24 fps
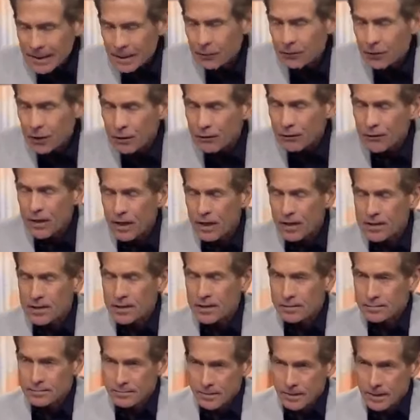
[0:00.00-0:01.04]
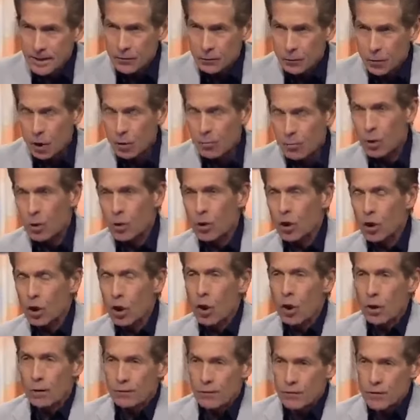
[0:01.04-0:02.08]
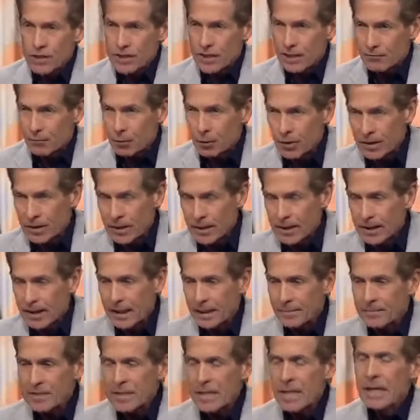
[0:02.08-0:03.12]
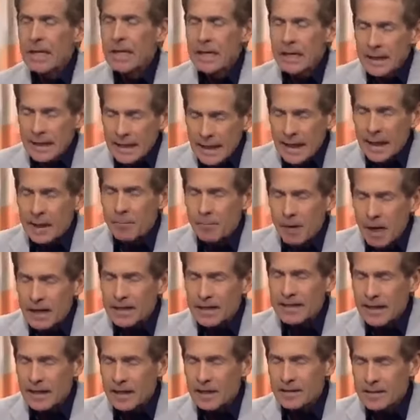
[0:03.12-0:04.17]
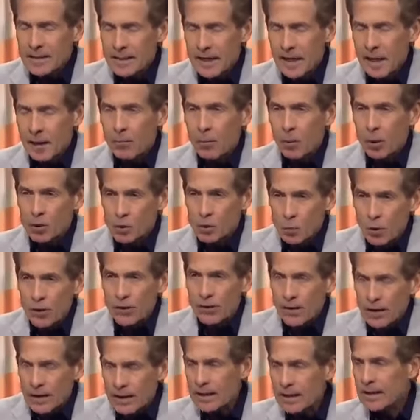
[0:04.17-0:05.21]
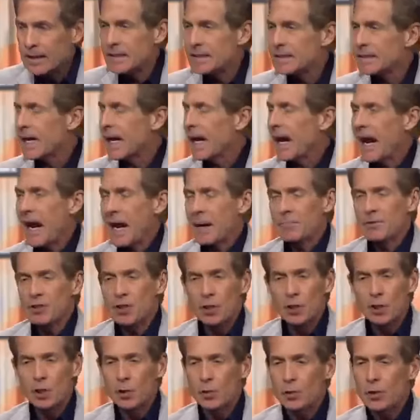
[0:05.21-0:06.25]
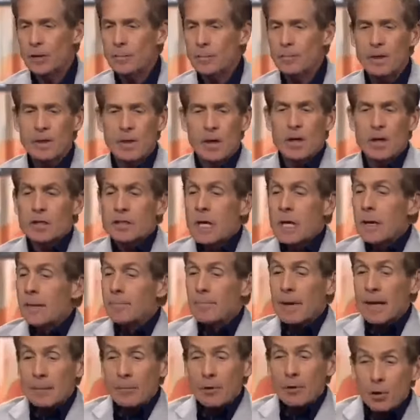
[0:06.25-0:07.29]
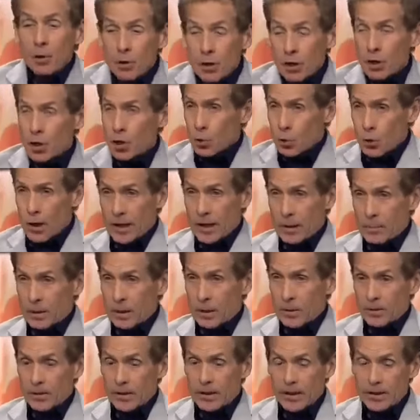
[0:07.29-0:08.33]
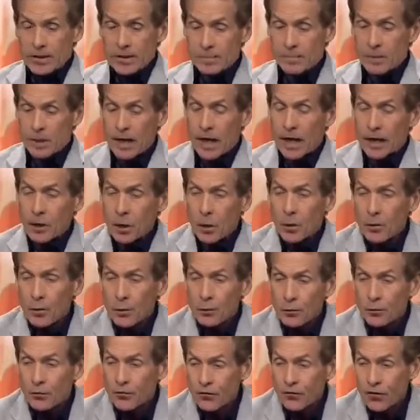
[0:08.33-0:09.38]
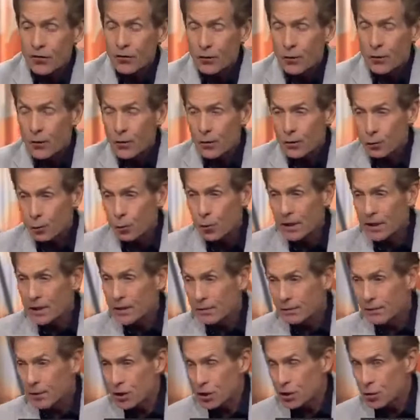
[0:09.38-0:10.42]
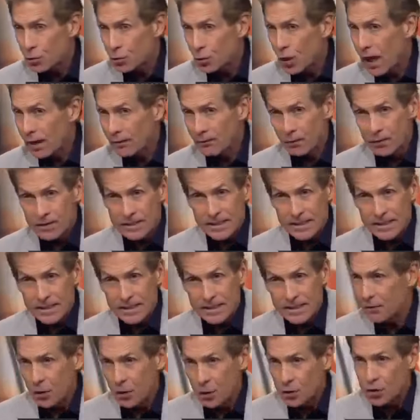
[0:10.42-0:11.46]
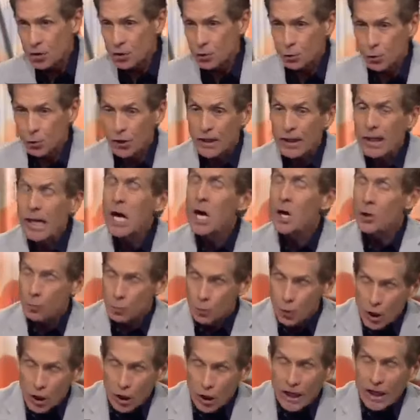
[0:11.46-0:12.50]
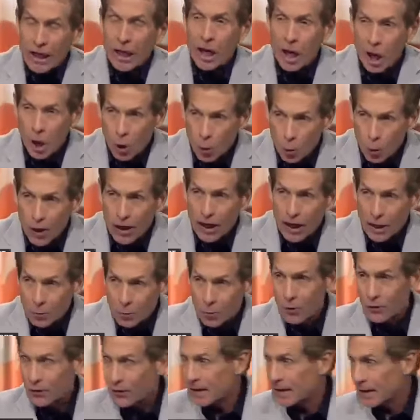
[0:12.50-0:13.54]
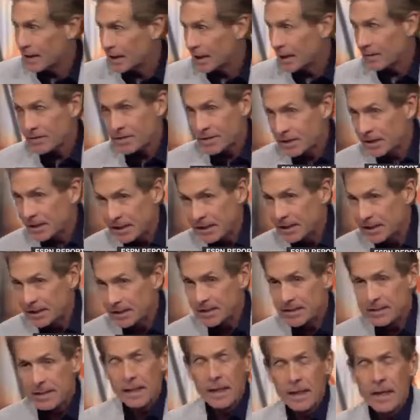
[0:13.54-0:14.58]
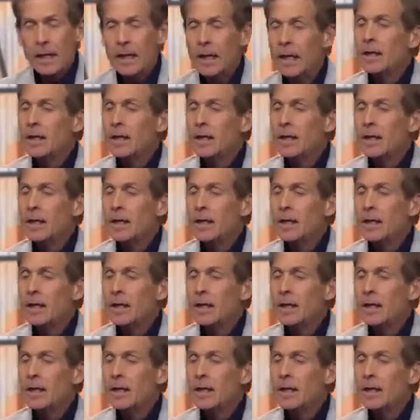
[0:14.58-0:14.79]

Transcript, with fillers: even if Dez and Romo are gone for seven or eight games. Can my Dallas Cowboys win the East? Absolutely, because maybe you can correct me on this, but I don't see their three division rivals, any of those three, running away with the NFC East.